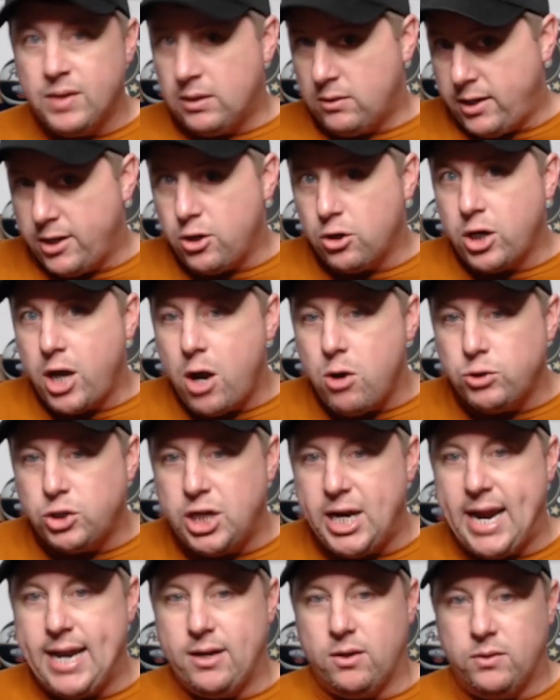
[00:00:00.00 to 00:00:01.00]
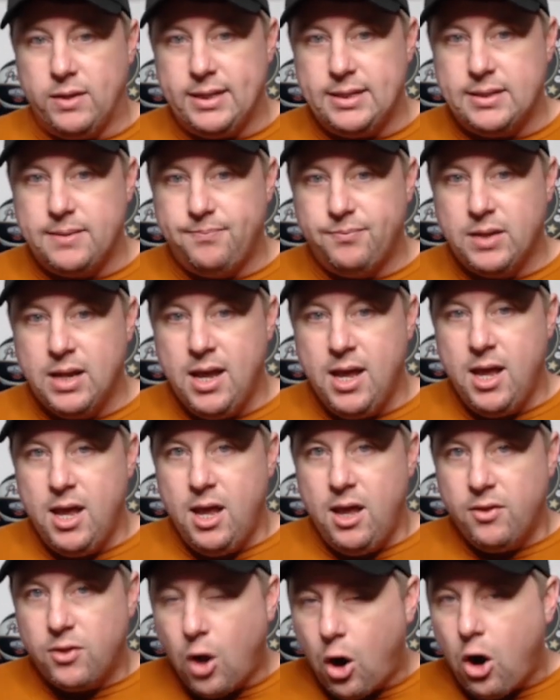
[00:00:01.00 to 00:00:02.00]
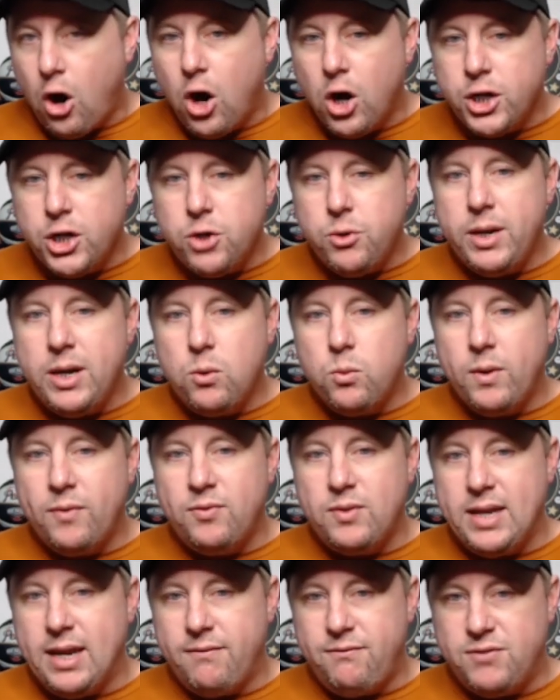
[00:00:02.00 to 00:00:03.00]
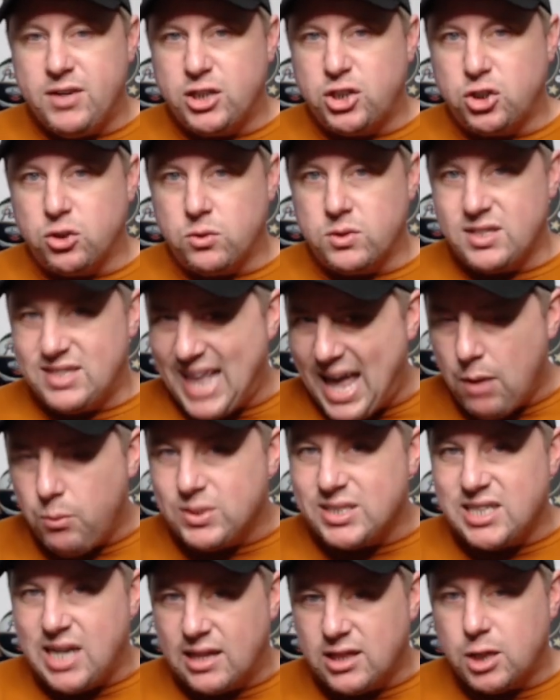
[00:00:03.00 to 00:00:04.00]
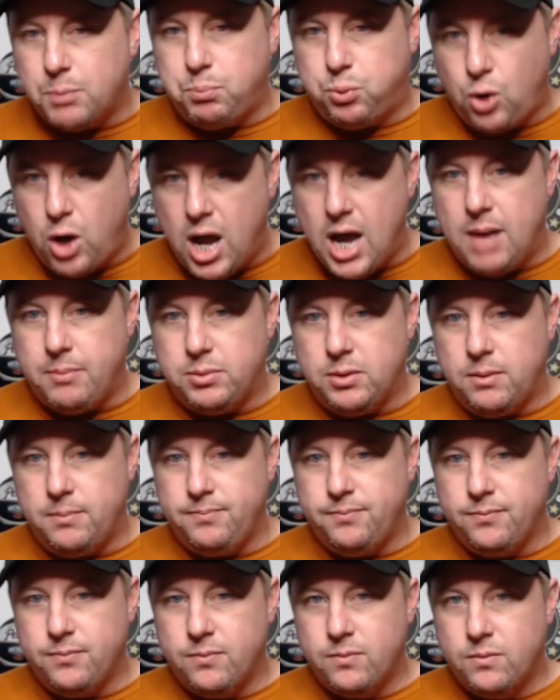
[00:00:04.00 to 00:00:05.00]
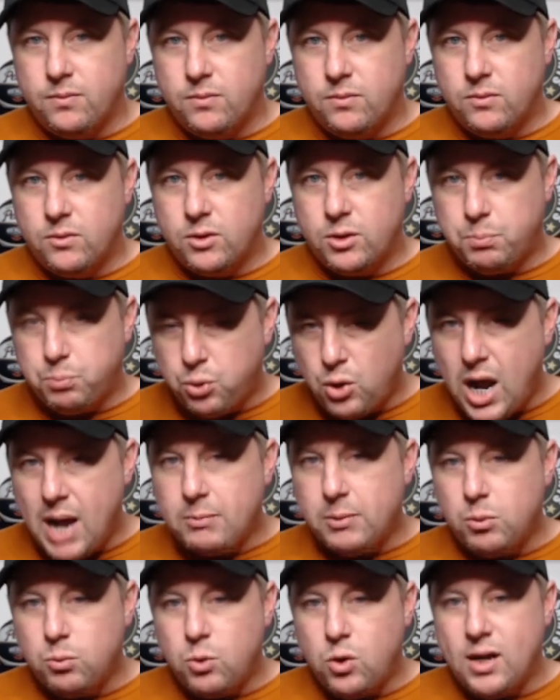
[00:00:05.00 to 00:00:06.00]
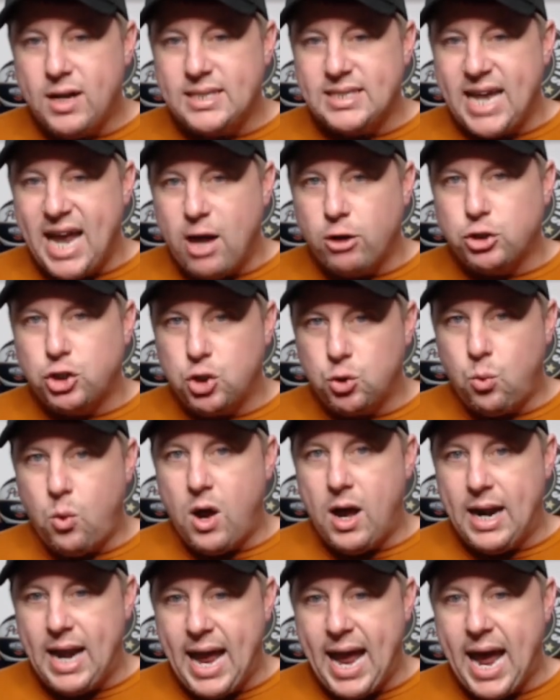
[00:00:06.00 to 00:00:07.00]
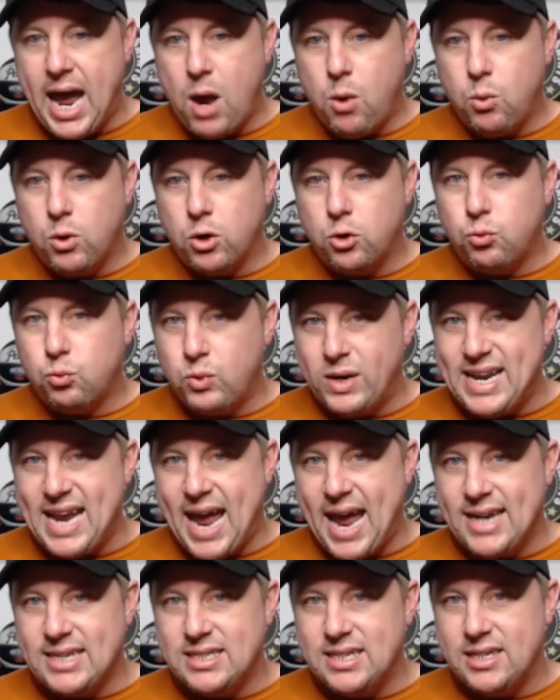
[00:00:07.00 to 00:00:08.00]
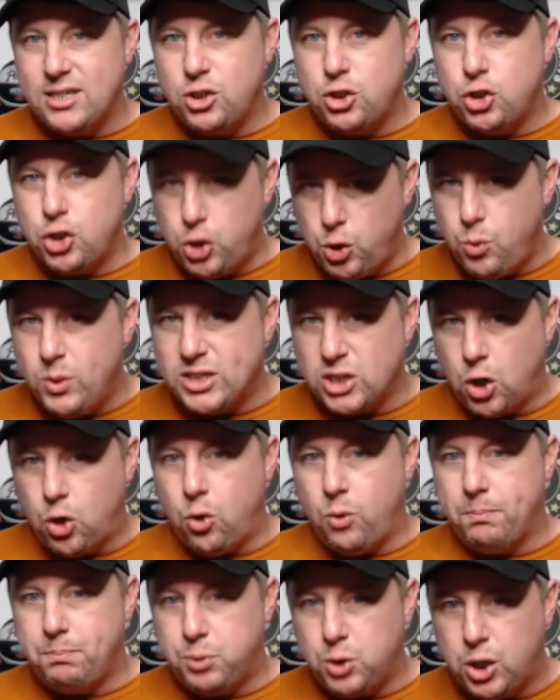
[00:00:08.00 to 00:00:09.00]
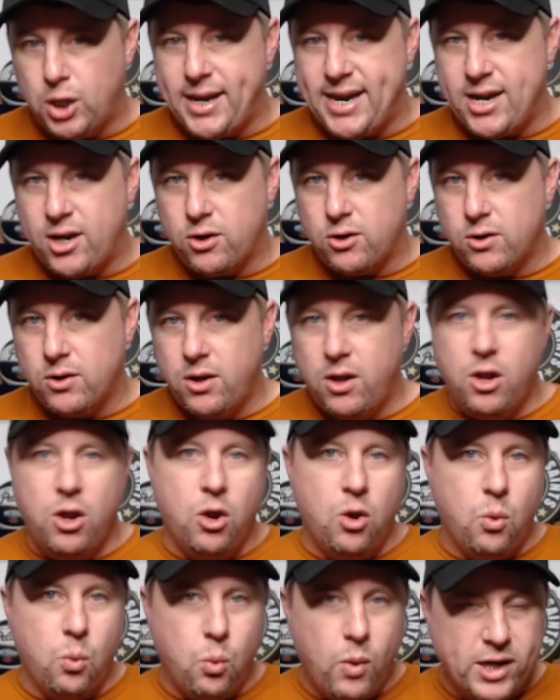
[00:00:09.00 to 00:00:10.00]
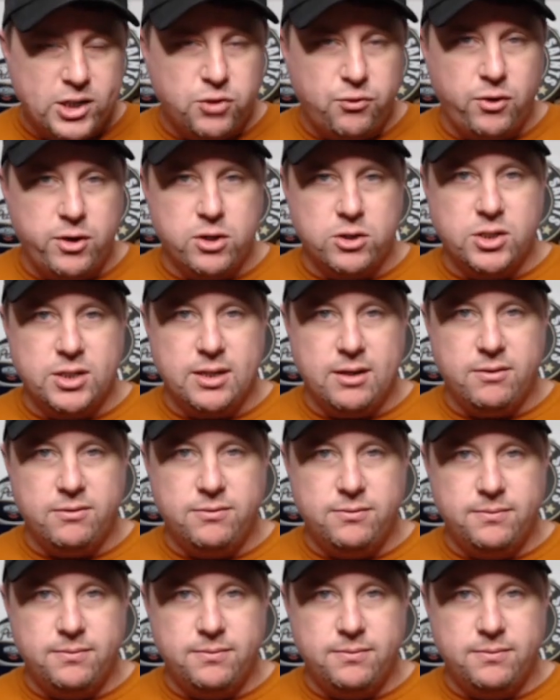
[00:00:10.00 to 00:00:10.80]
Let your coach handle it. The arguing with the officials, that was not the problem. The problem was how Juwan Howard reacted to his own player. Watch for yourself.